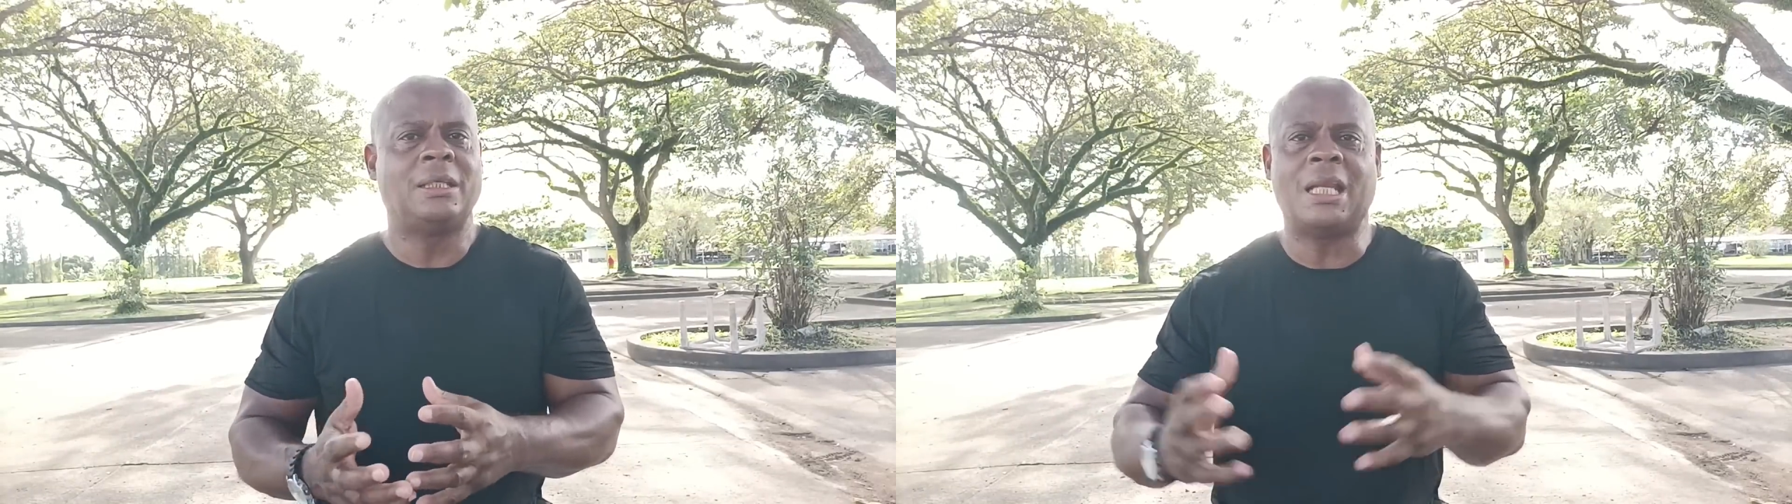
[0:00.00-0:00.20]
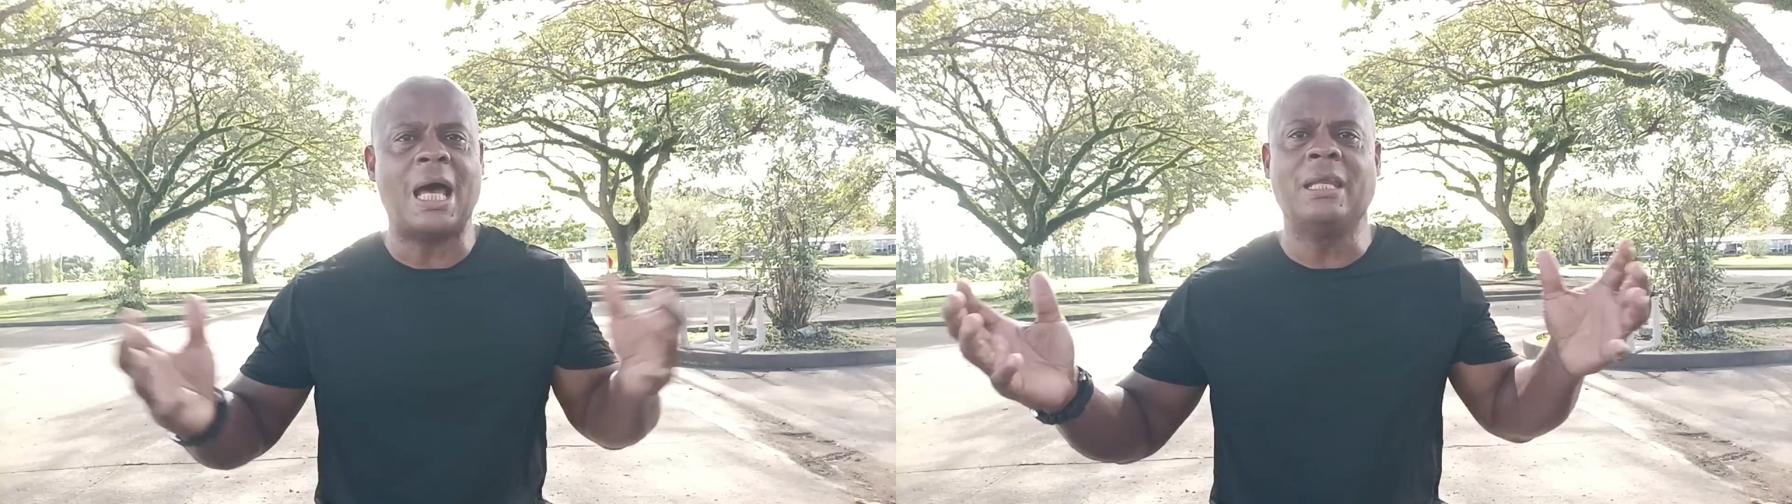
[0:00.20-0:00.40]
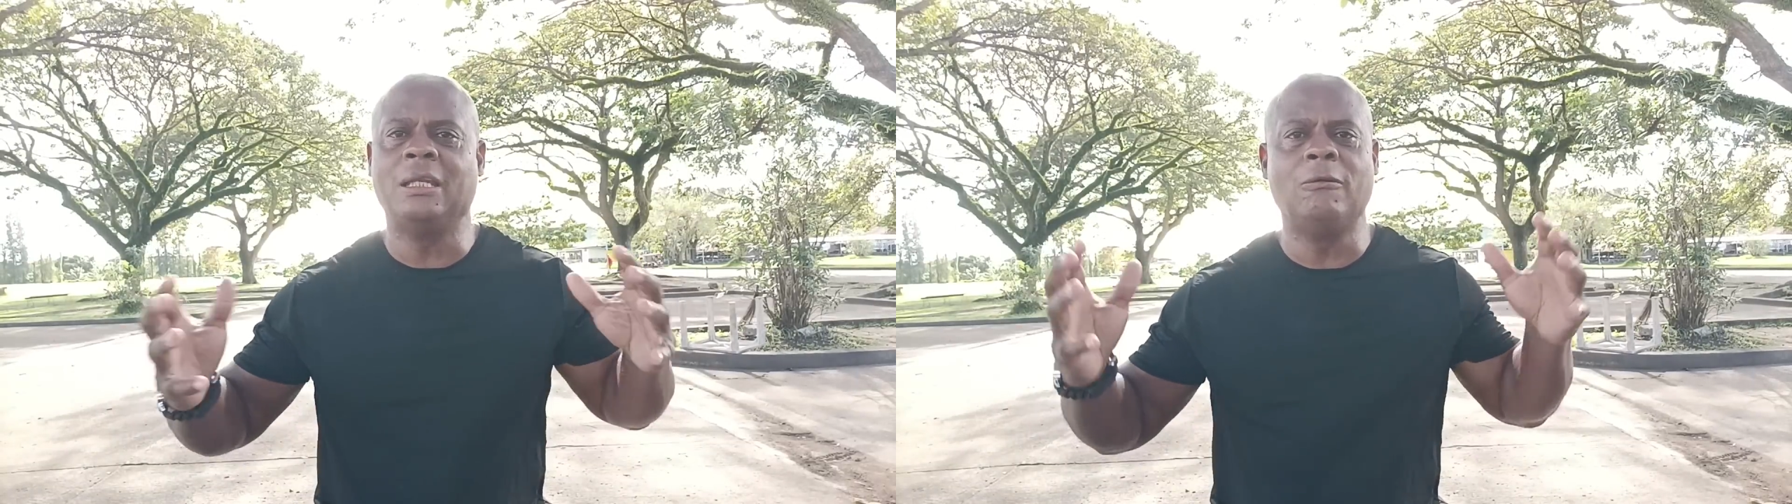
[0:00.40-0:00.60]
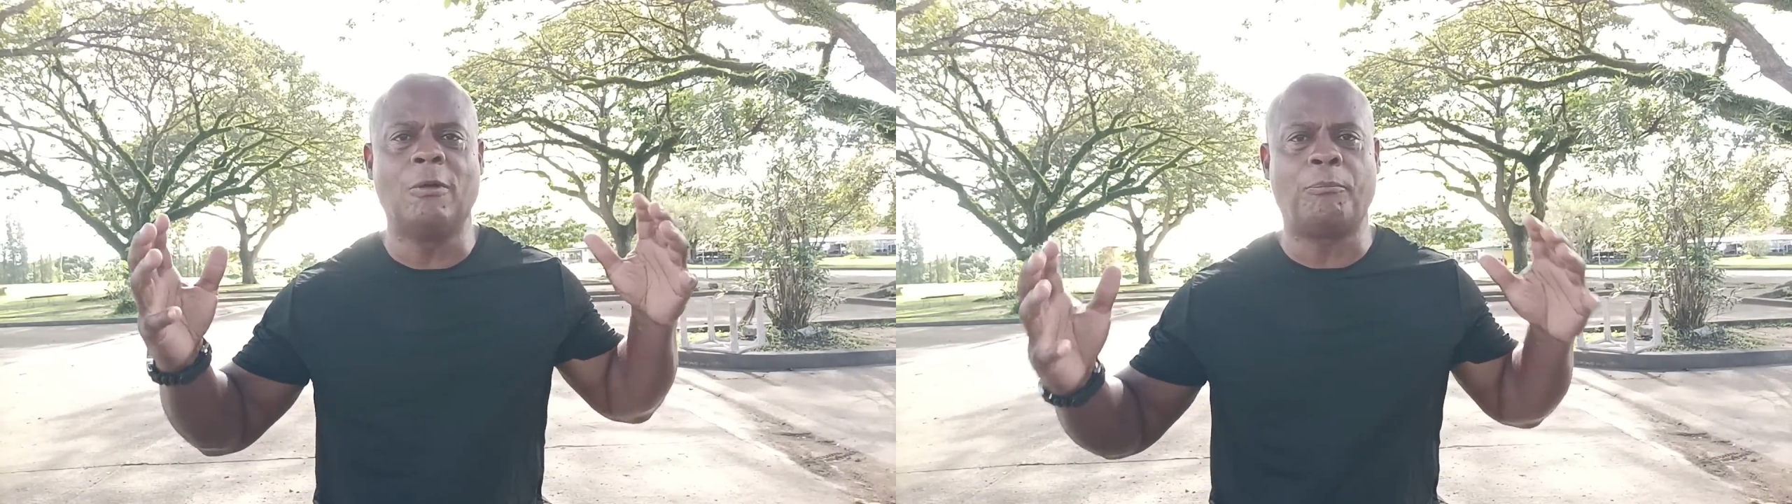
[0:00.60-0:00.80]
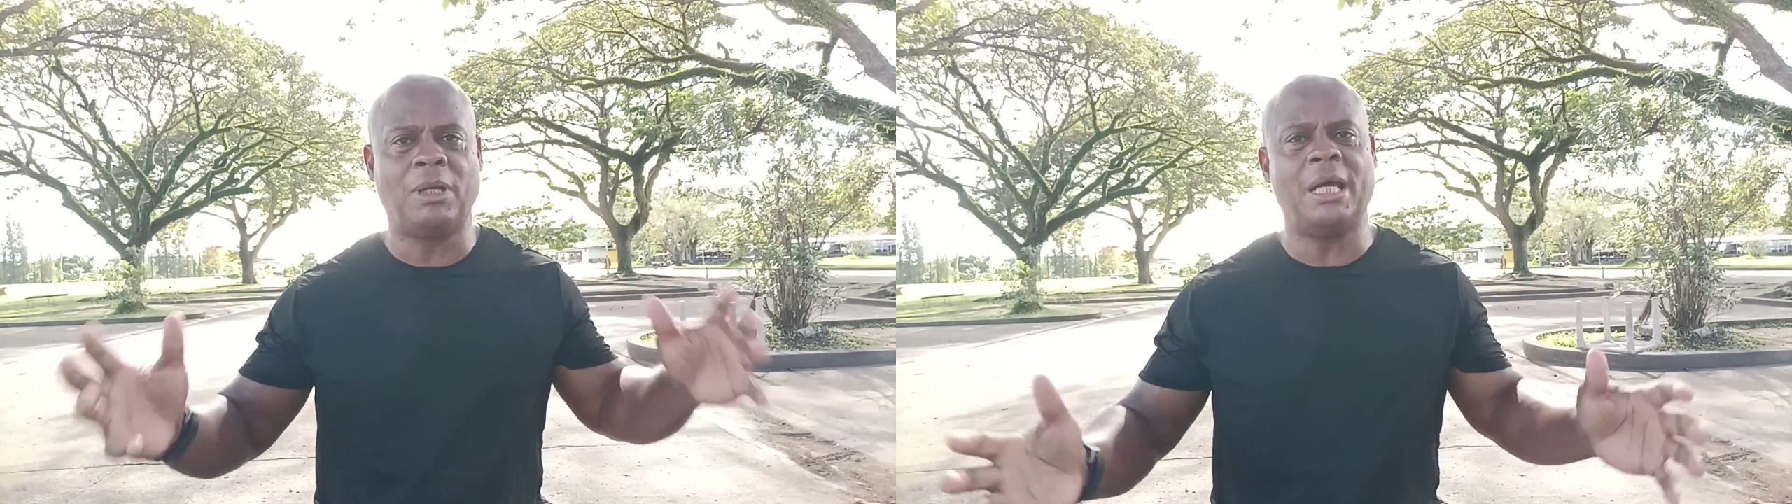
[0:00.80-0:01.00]
that I didn't
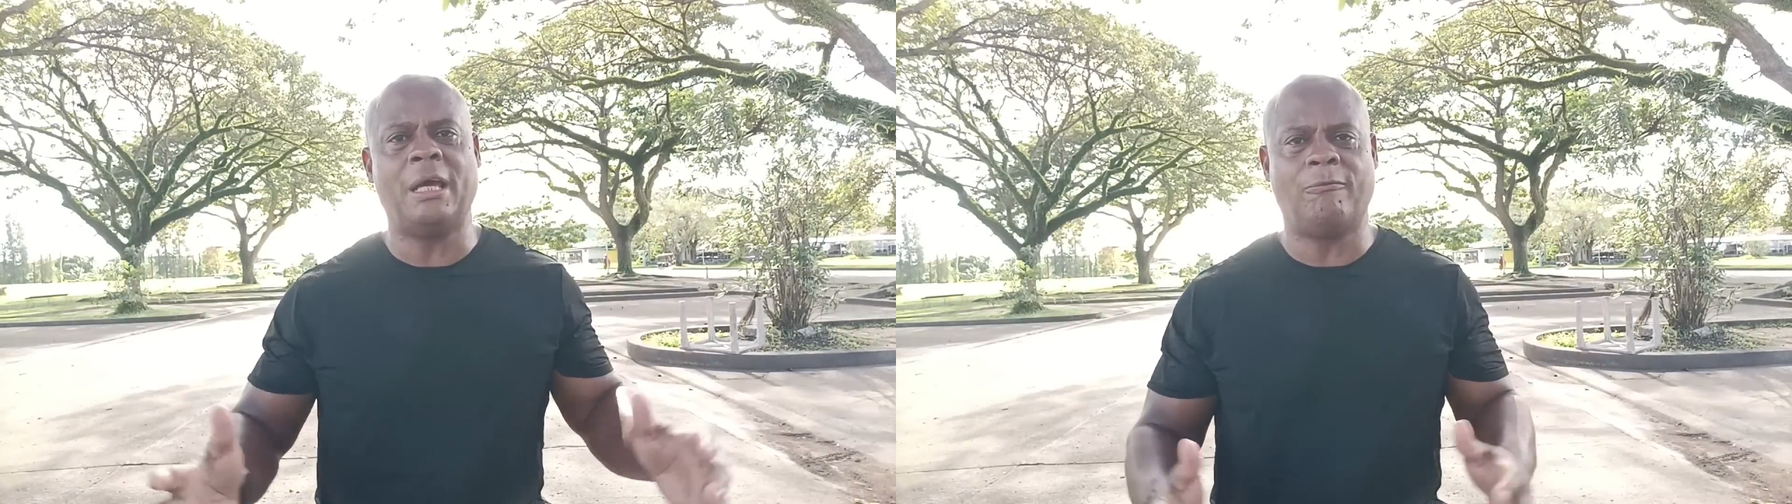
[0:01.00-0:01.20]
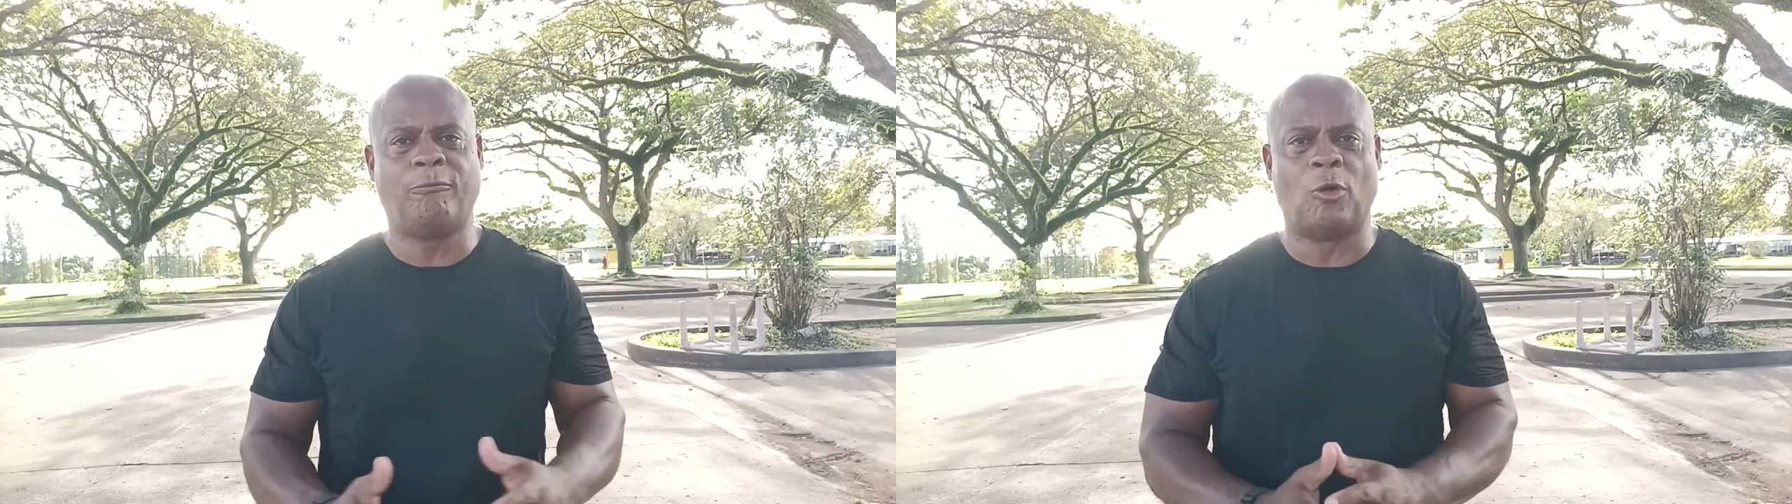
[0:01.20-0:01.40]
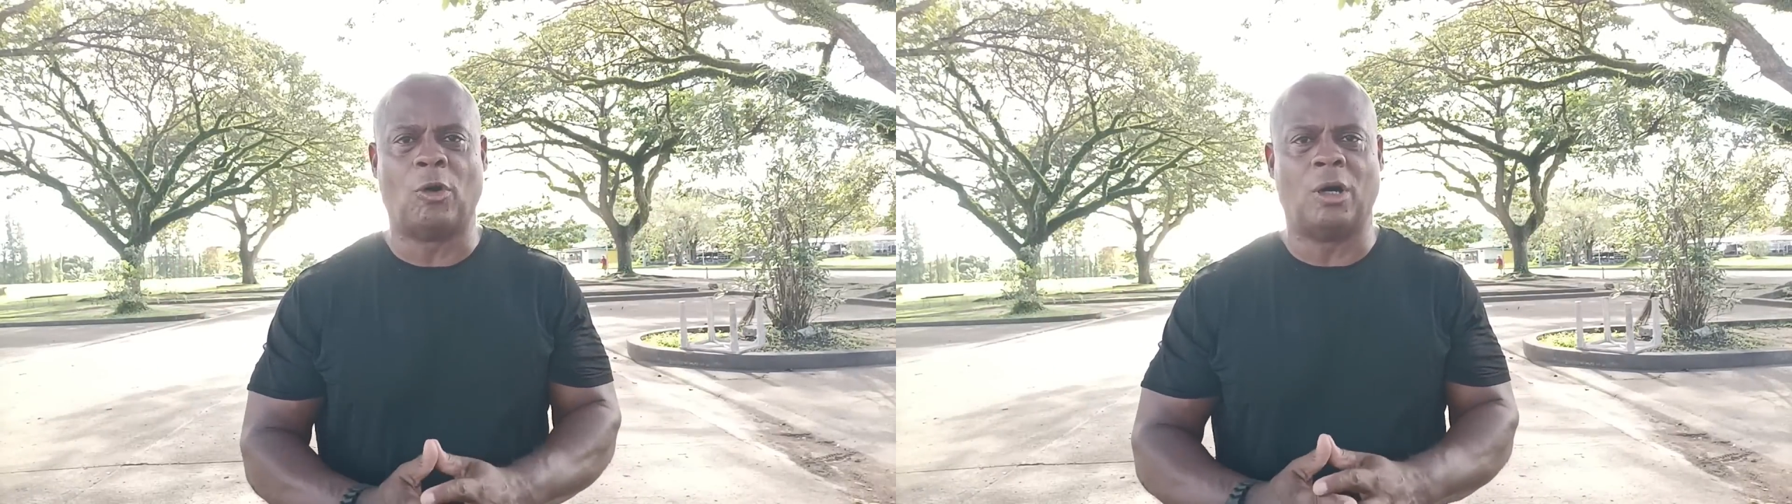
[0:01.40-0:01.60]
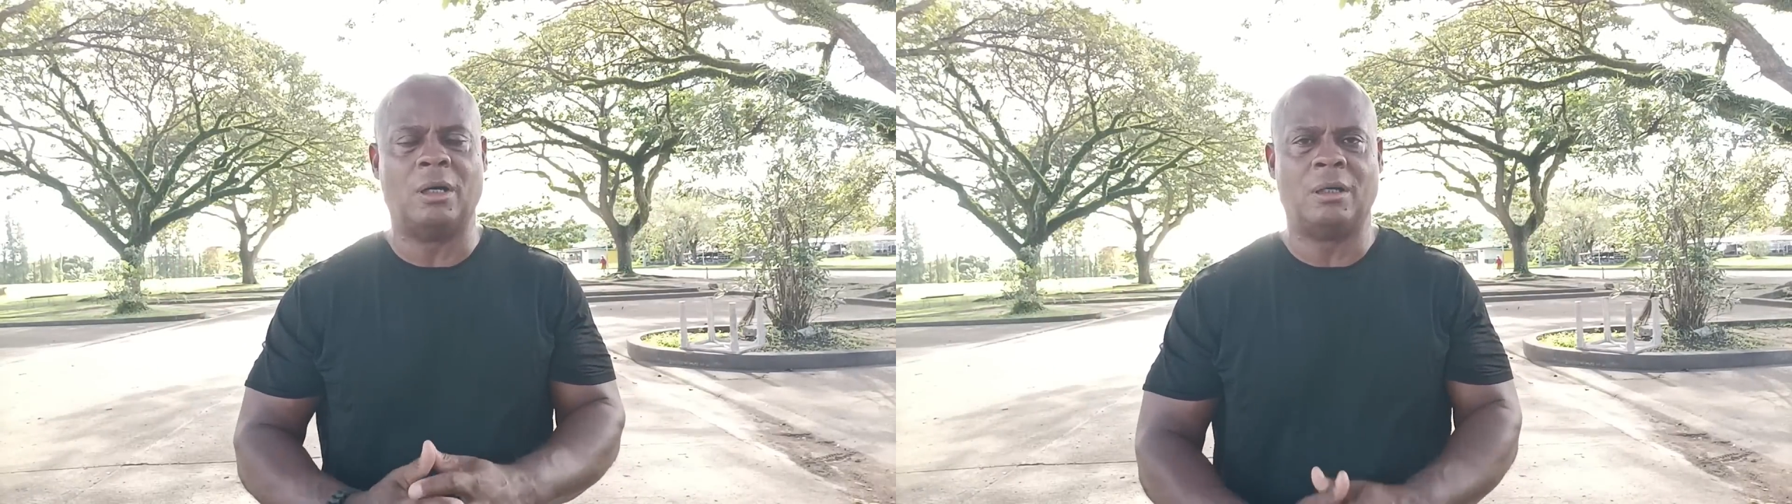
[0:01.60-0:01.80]
even plan for.